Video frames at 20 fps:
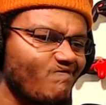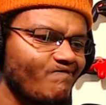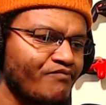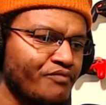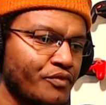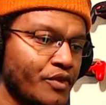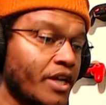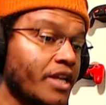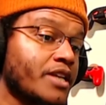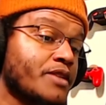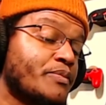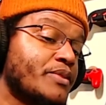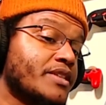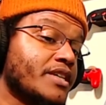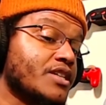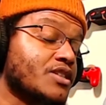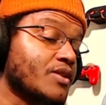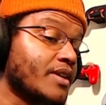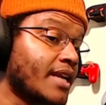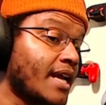that it's
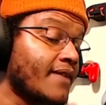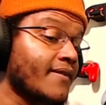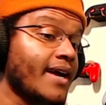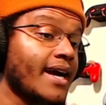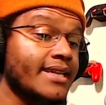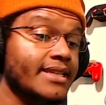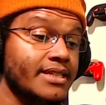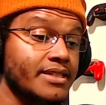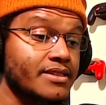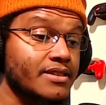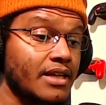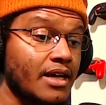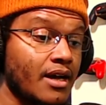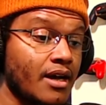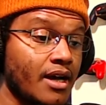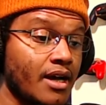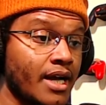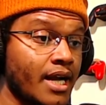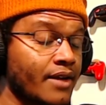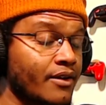potential, and I've got this.
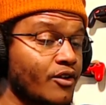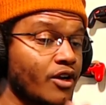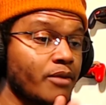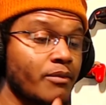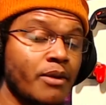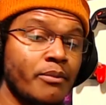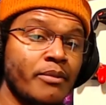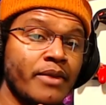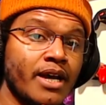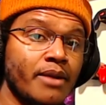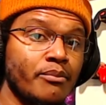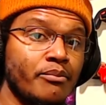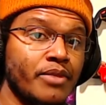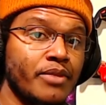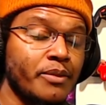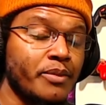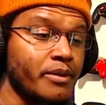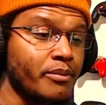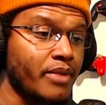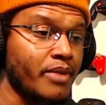I had to credit my man
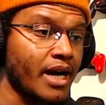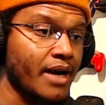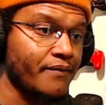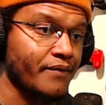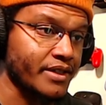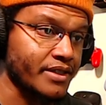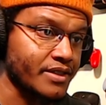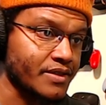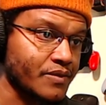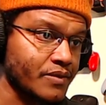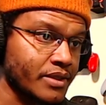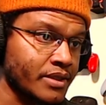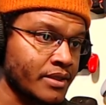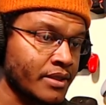Bippity Bop for this one.